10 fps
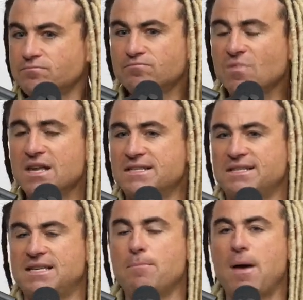is to
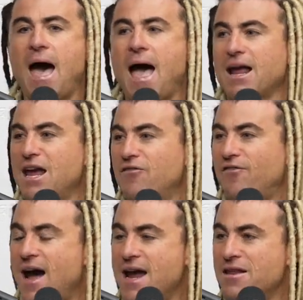sit back and
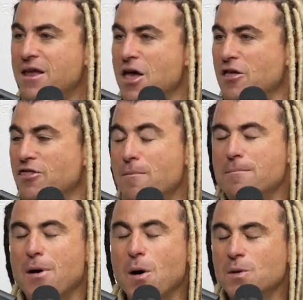find the
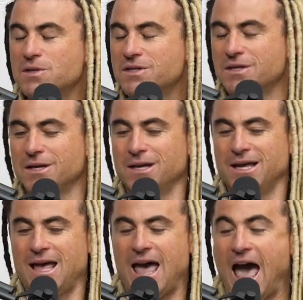most
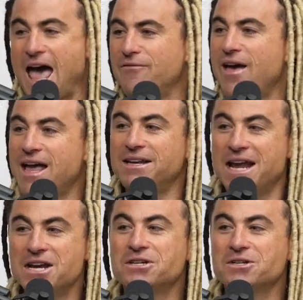
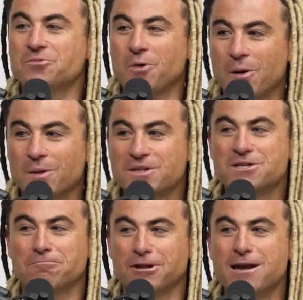advantageous worlds to
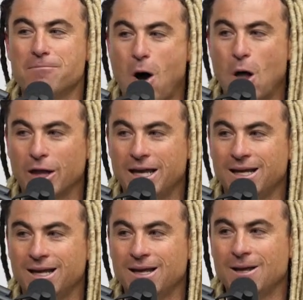play ball
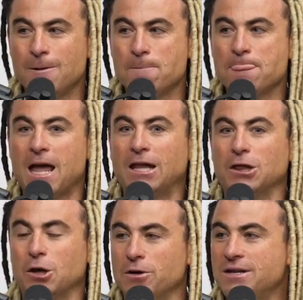in,
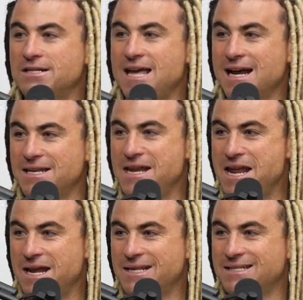learn the
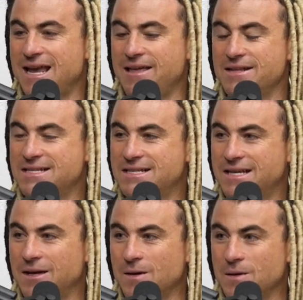techniques and the
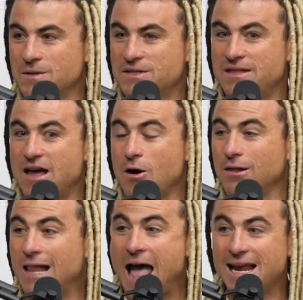skills that are
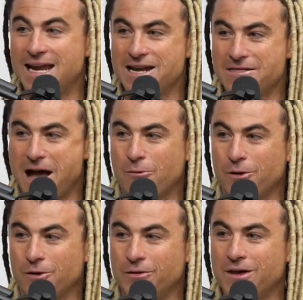lacking in that
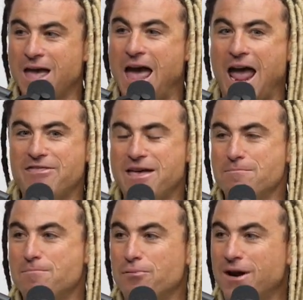world, and then
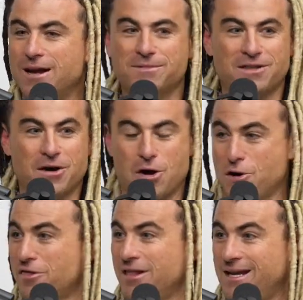bring them to the
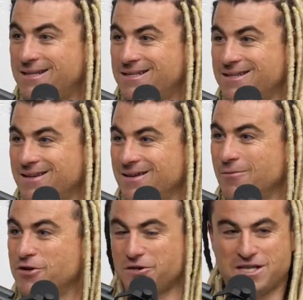earthlings,
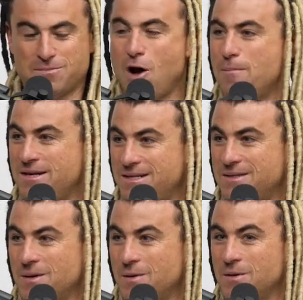which are the small business
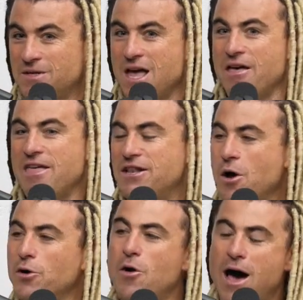owners that
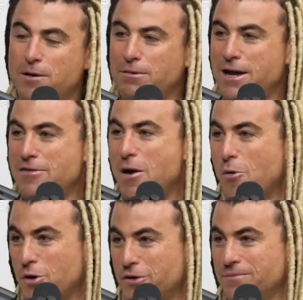don't know how to play in that world.